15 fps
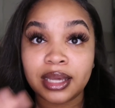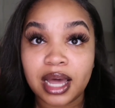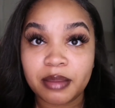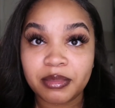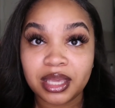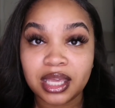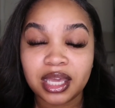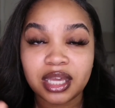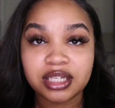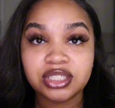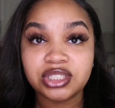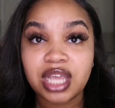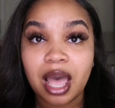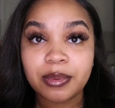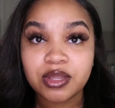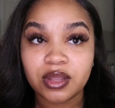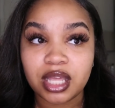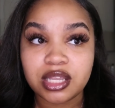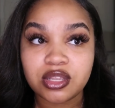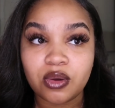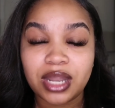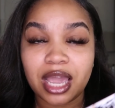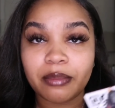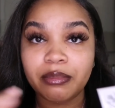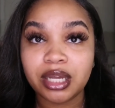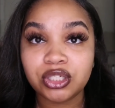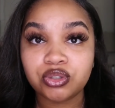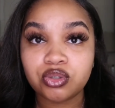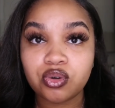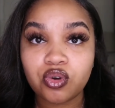gummy shop so they sold like
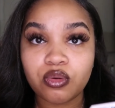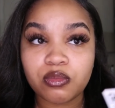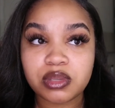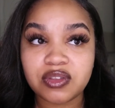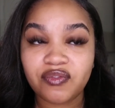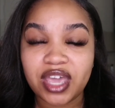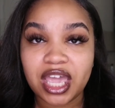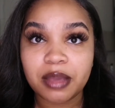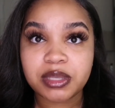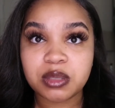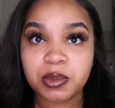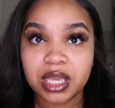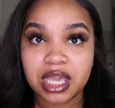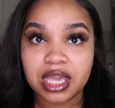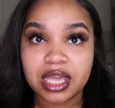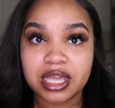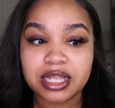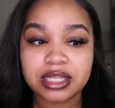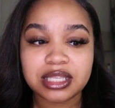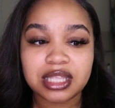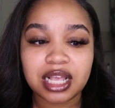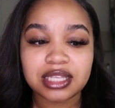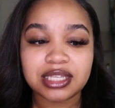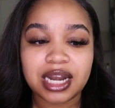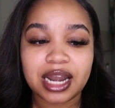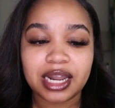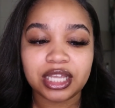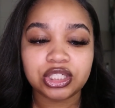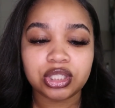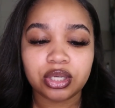mushrooms vapes pens things of
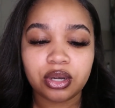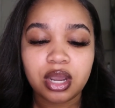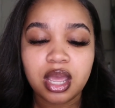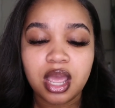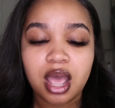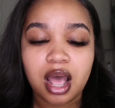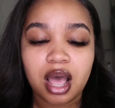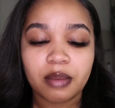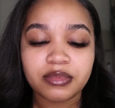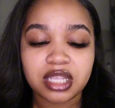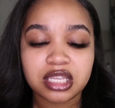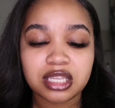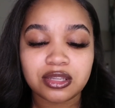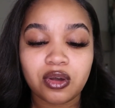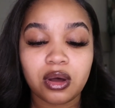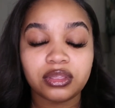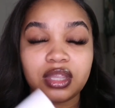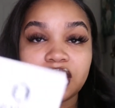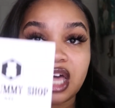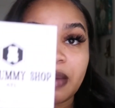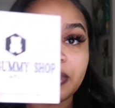that nature um, this is called the